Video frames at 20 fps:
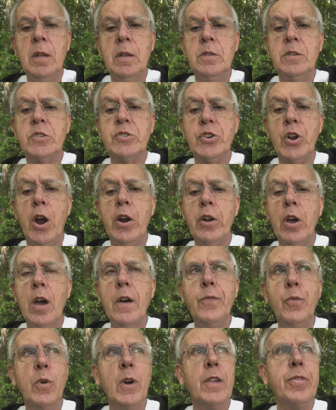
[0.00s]
To start
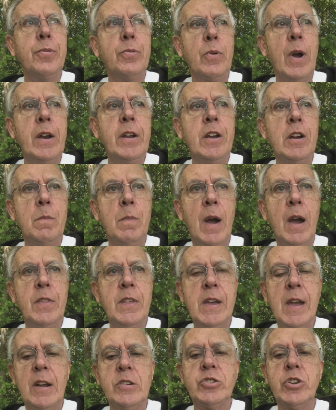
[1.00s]
off with, right here by
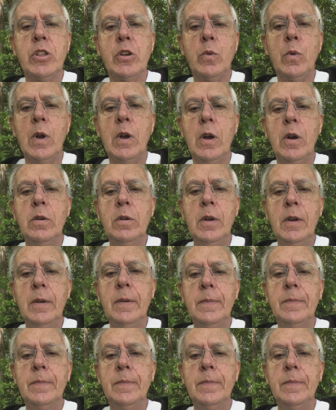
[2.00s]
the edge of the road,